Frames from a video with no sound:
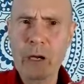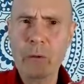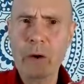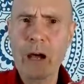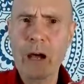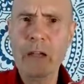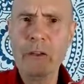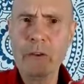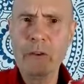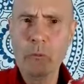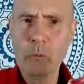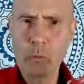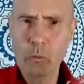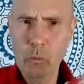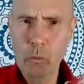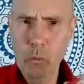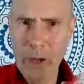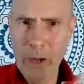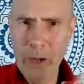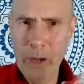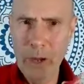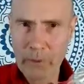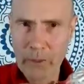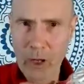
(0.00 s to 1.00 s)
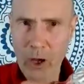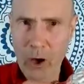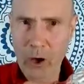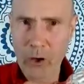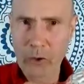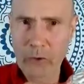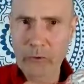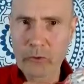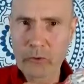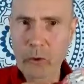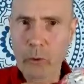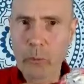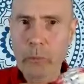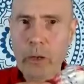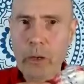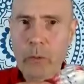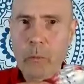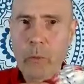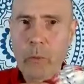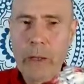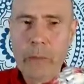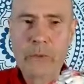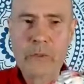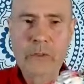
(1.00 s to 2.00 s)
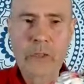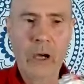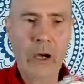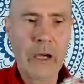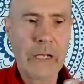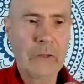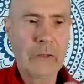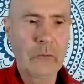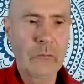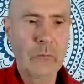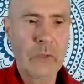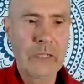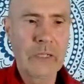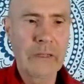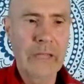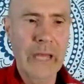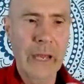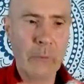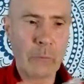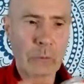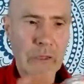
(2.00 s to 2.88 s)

under webinars on my website, and read that.